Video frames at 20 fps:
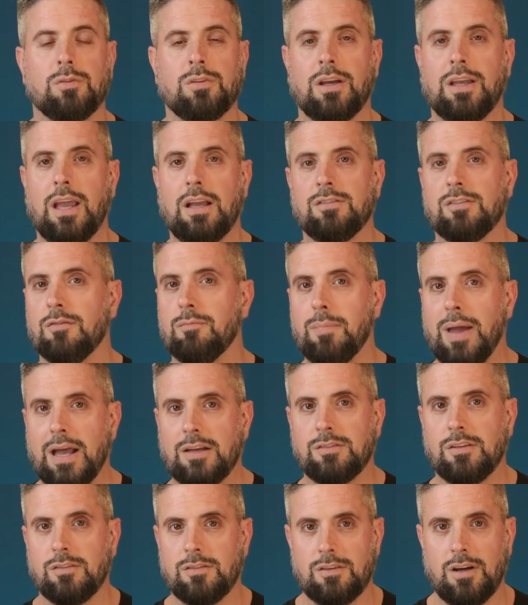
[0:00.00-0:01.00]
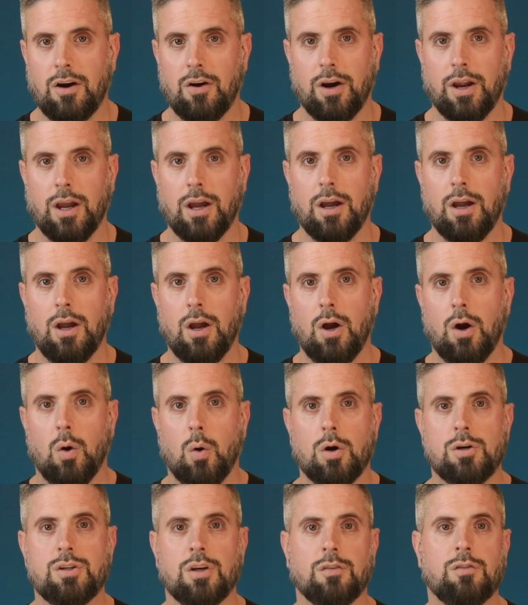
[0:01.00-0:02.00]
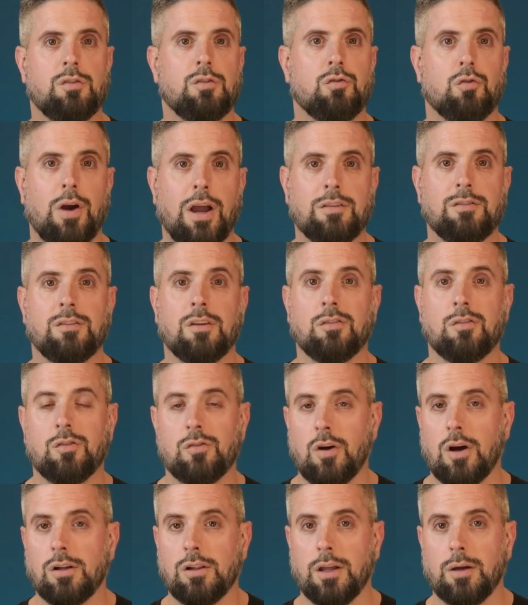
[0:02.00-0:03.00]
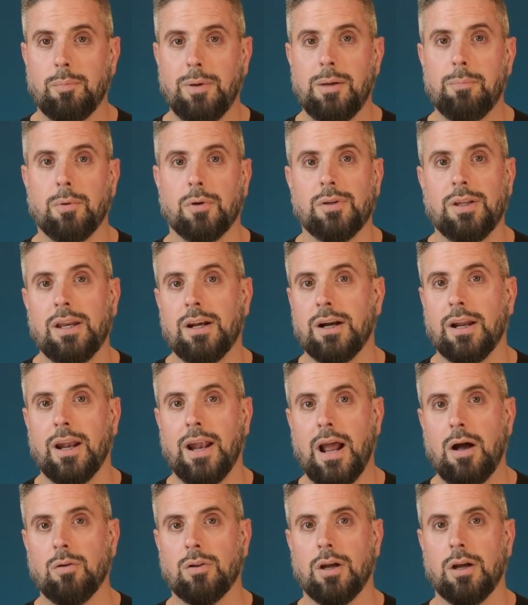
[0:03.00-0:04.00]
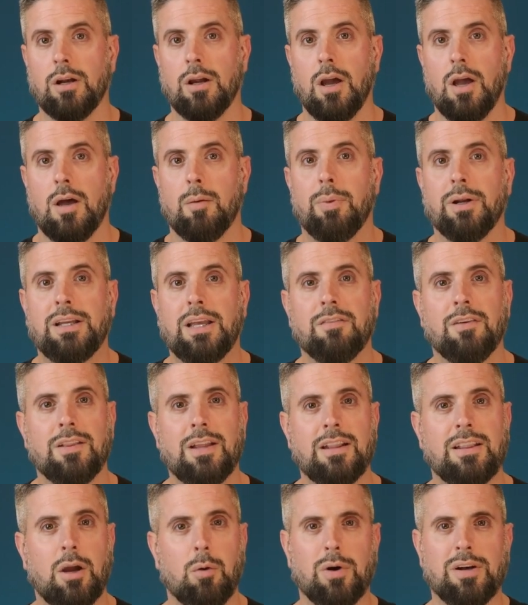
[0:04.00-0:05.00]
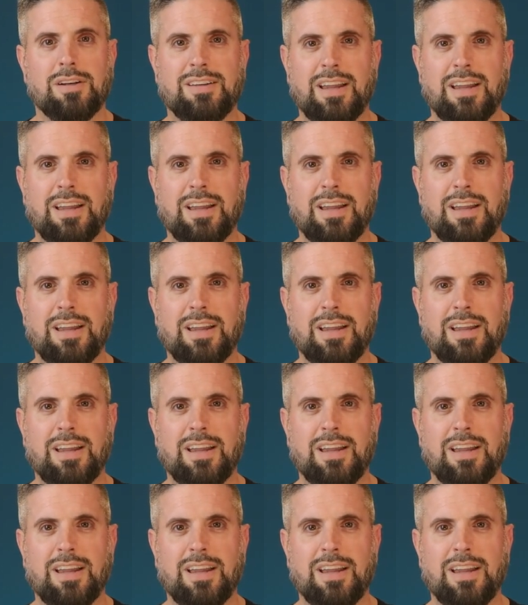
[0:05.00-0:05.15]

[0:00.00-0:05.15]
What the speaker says: was a case of mass hysteria or just stressed and struggling people needed an outlet. But given that they were